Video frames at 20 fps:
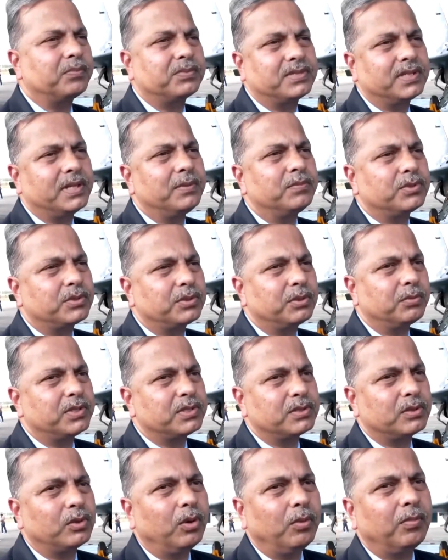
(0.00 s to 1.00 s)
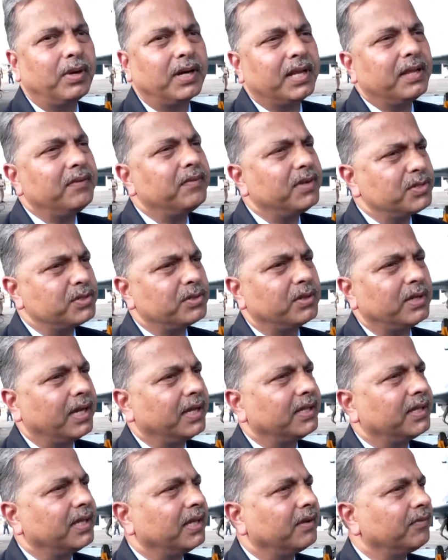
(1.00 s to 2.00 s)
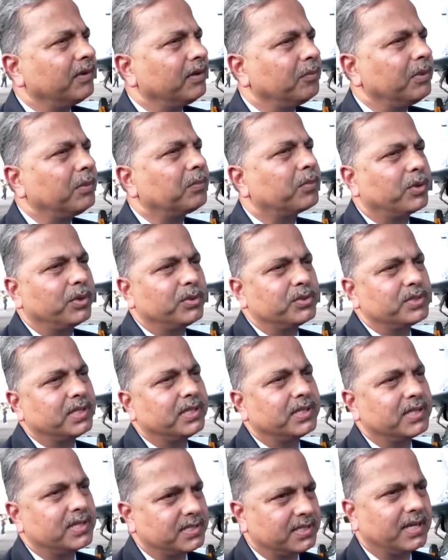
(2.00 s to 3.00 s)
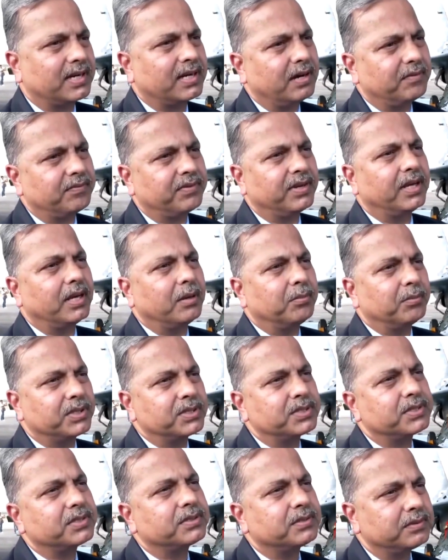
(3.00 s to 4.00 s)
up seems to be slow, but eventually I think we'll be producing these aircraft in numbers.